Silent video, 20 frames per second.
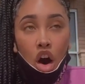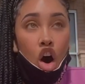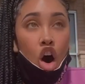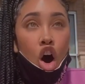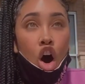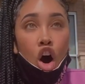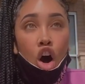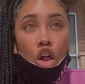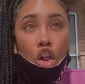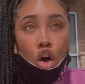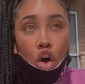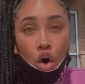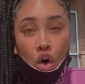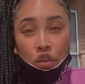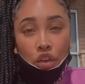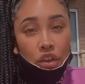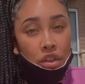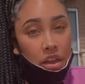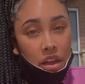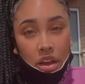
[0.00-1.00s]
all
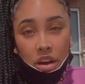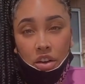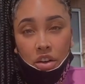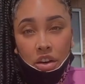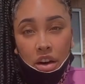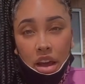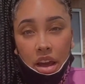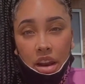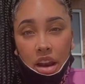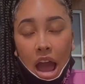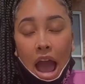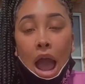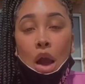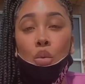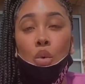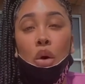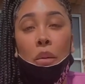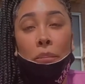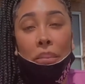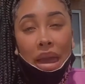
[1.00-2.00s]
over the internet.
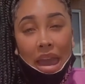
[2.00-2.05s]
I will